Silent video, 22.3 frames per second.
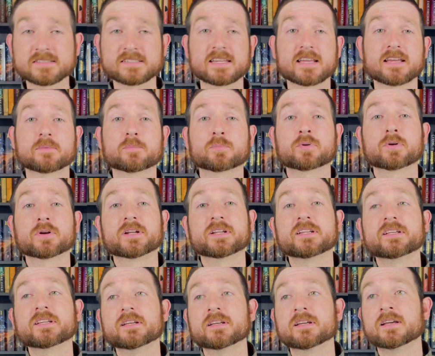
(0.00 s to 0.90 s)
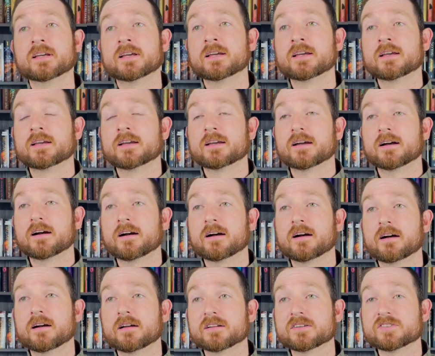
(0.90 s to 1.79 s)
get pretty
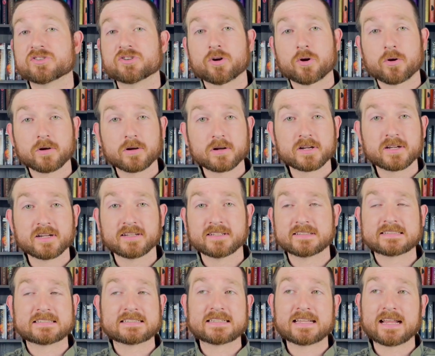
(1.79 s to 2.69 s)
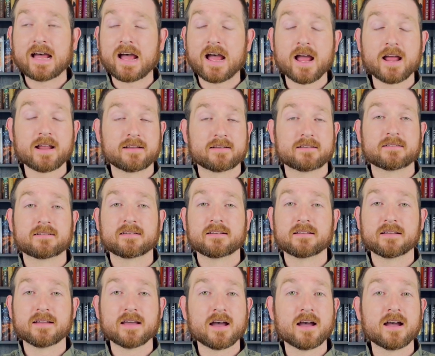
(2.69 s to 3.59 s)
dark. Is not
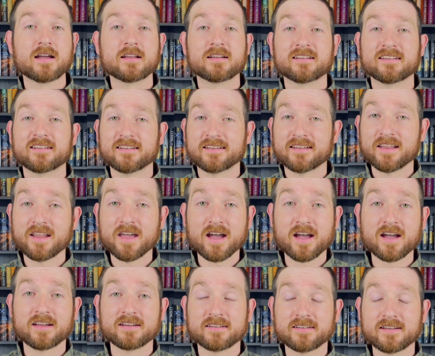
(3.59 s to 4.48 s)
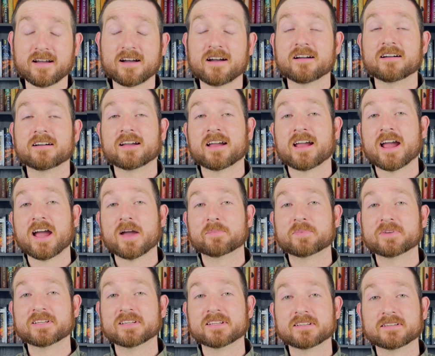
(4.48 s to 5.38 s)
a
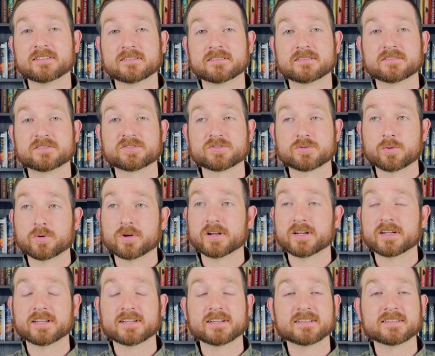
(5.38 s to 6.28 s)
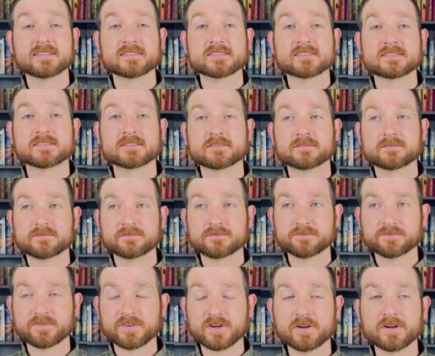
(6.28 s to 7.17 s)
happy story. It is
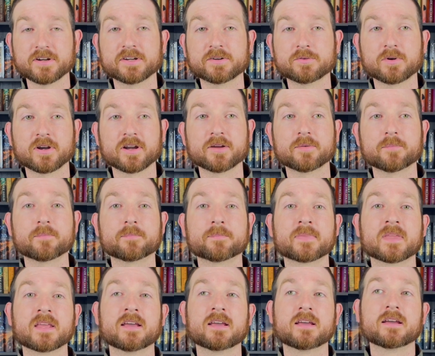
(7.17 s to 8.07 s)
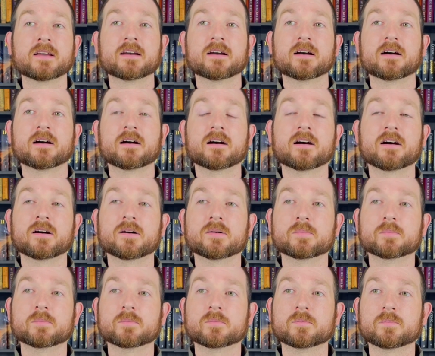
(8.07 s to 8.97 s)
very grim,
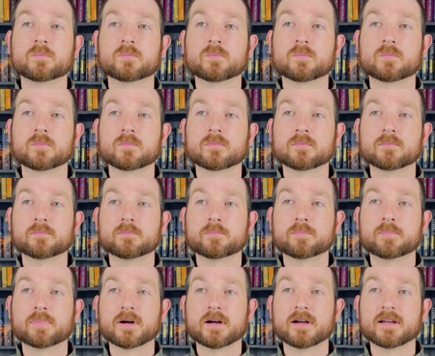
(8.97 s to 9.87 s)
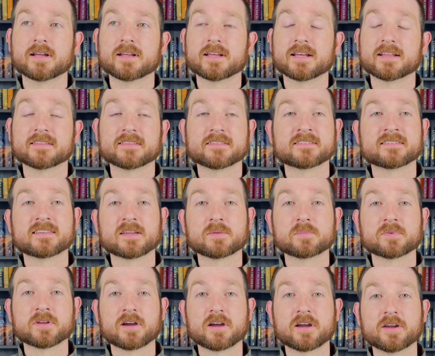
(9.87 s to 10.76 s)
but at the
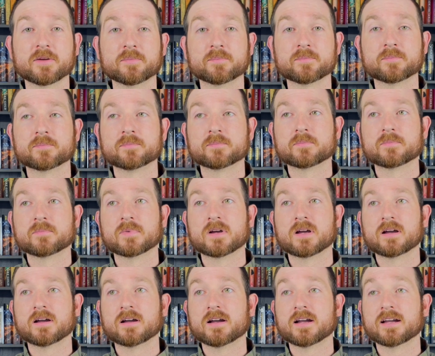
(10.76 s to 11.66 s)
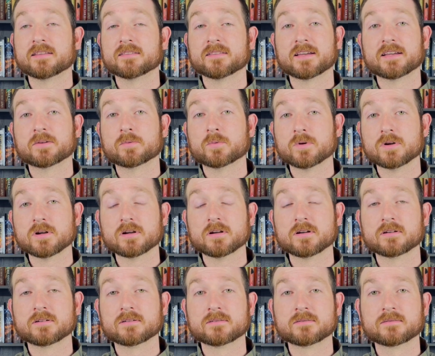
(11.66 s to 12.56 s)
same time, I like
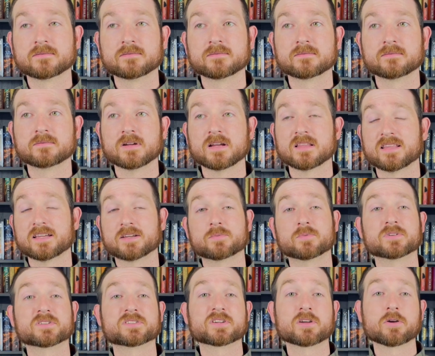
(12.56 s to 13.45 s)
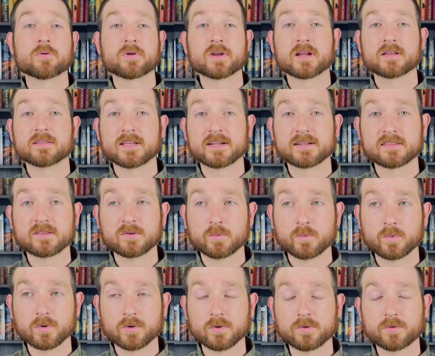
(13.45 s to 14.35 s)
where it's going. I like the
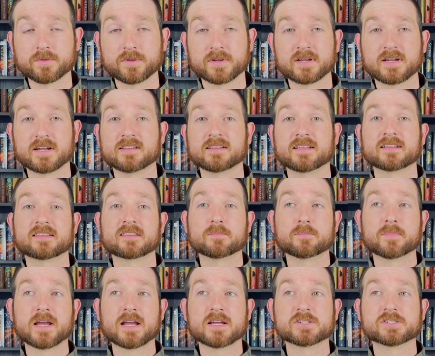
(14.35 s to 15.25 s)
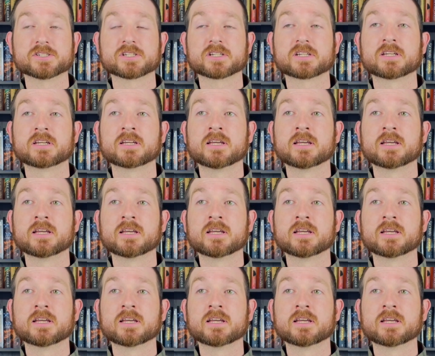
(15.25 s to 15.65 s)
world. I like the magic,